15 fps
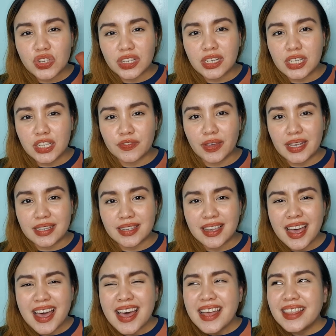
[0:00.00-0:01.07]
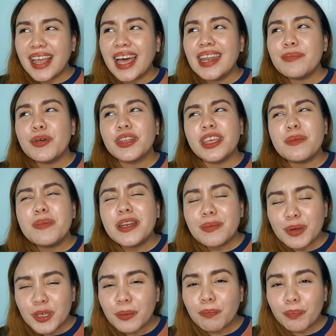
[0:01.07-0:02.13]
Sunny's face. Na alam mo yun, iba
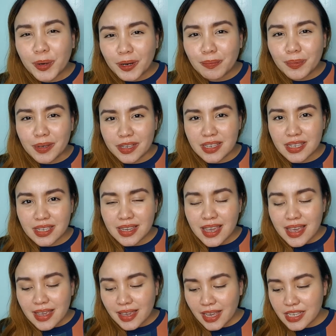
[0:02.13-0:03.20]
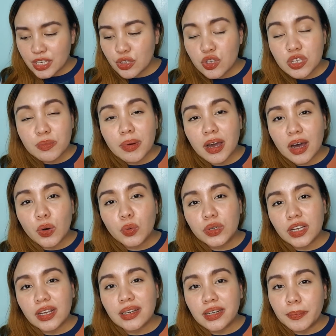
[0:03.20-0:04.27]
naman yung purpose kesa dun sa mga
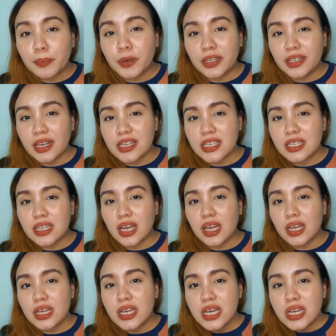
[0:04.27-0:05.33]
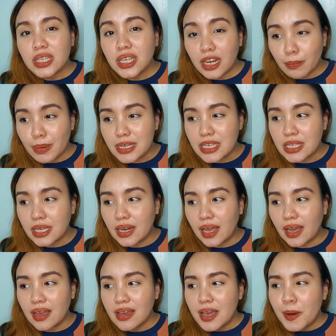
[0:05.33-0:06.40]
unang lip products na nilabas
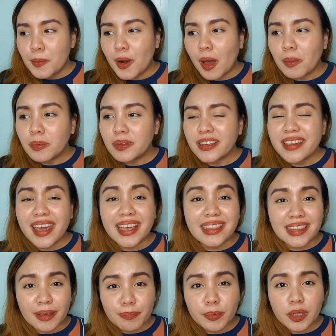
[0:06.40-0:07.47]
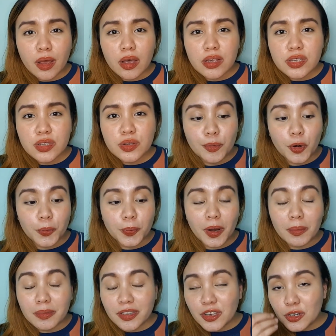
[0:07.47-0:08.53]
nila. Probably a lip gloss or
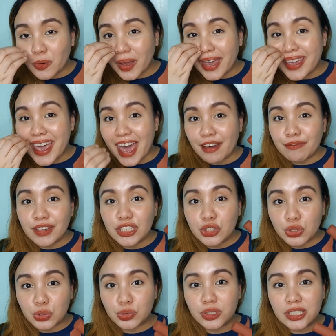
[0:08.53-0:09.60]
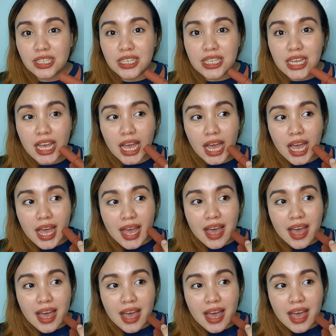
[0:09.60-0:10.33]
probably, you know, a heavy duty na